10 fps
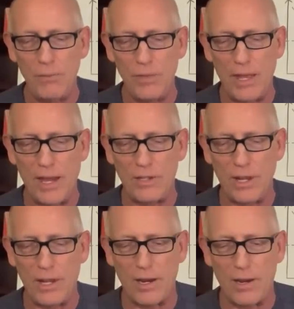that
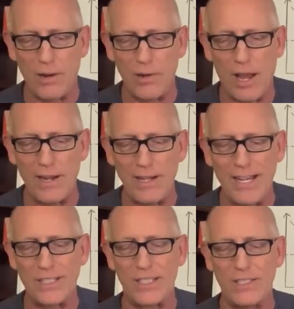uh, are not
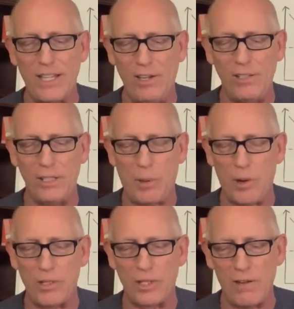necessarily part
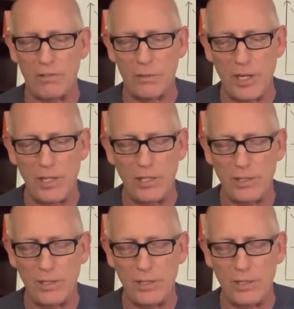of the government,